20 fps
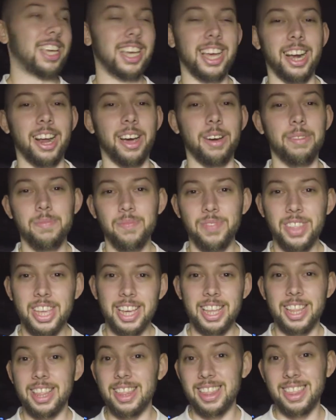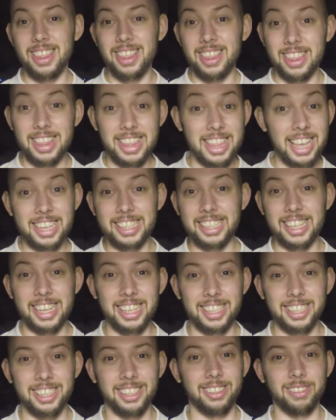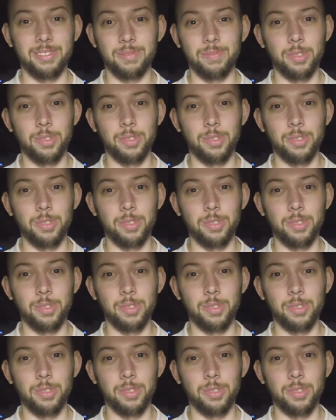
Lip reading: you know, this is